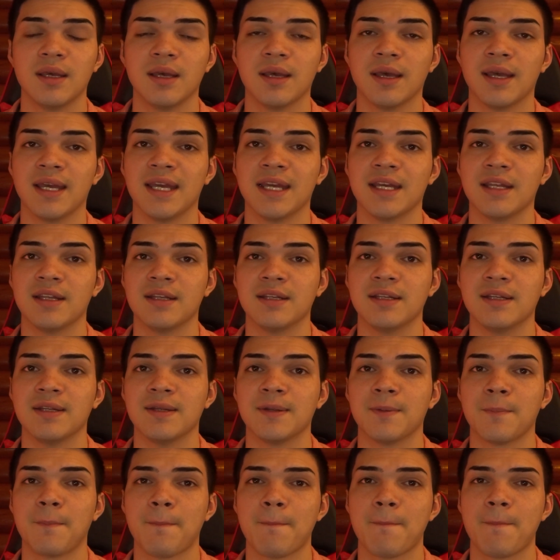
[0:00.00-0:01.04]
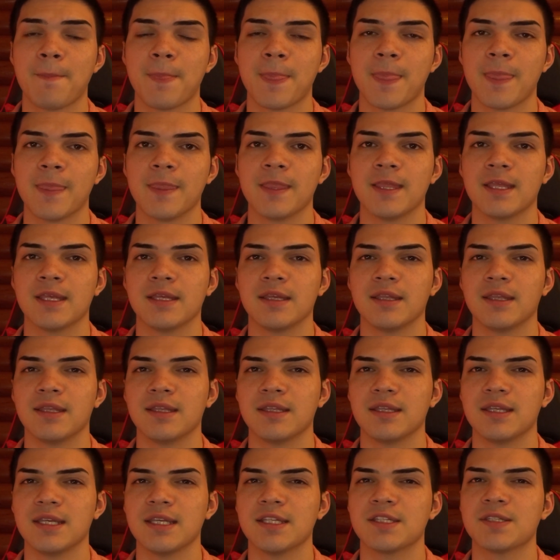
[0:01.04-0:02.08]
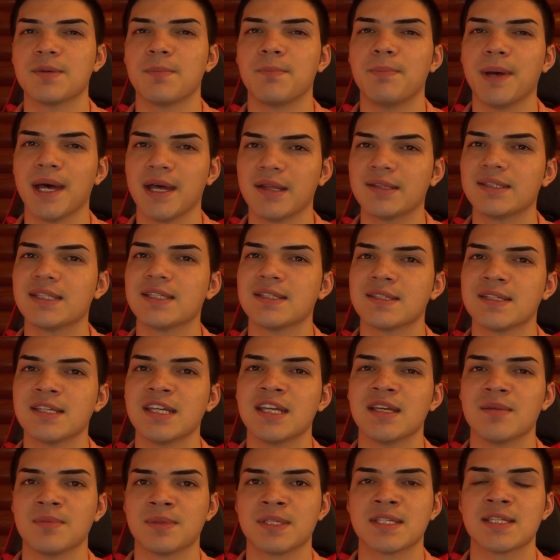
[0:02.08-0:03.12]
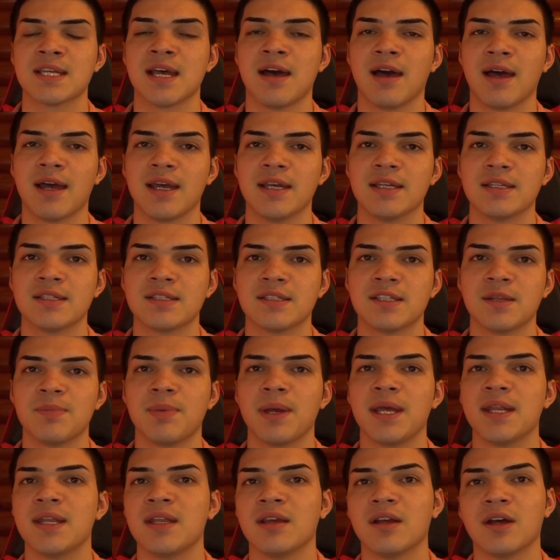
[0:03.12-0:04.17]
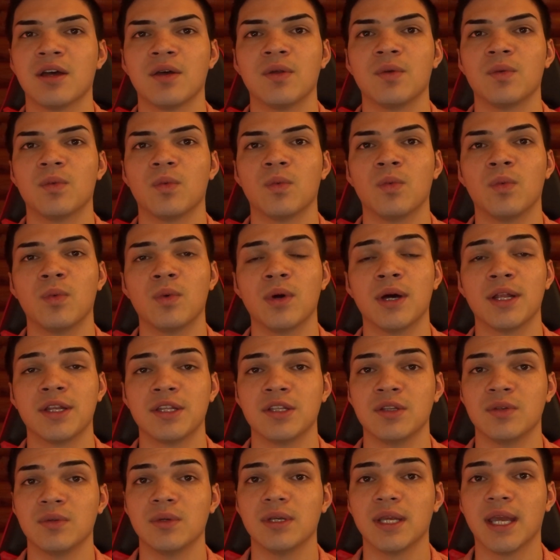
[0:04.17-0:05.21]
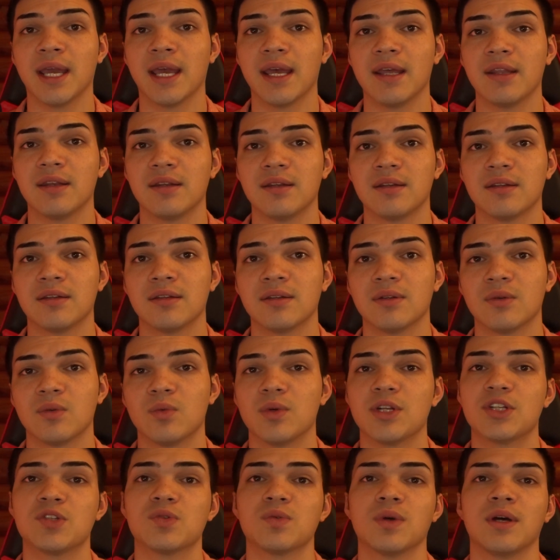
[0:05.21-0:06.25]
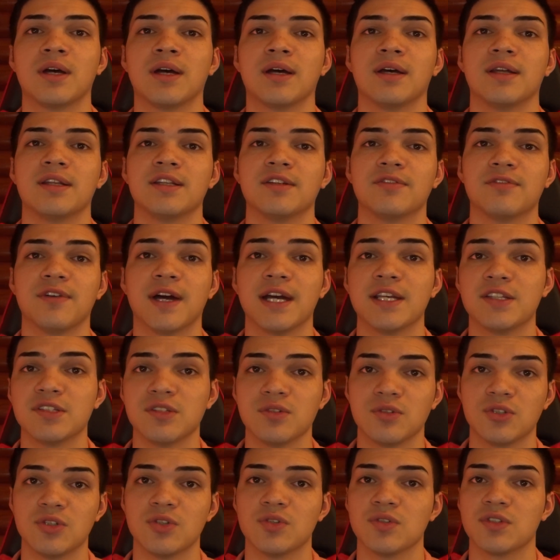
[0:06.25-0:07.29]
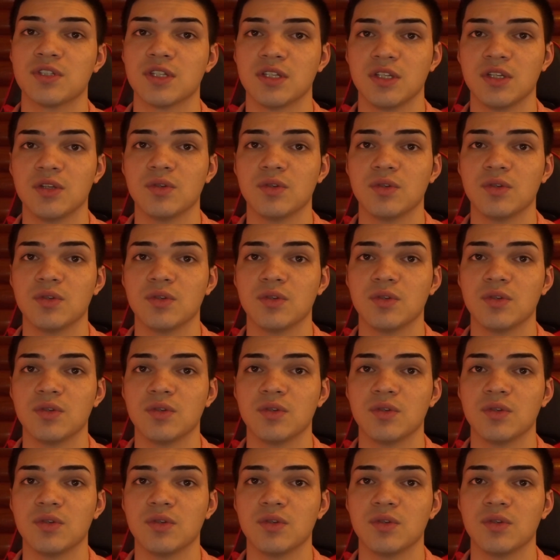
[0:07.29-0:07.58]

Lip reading: and it's about the same size, depending on what you get, which device you choose to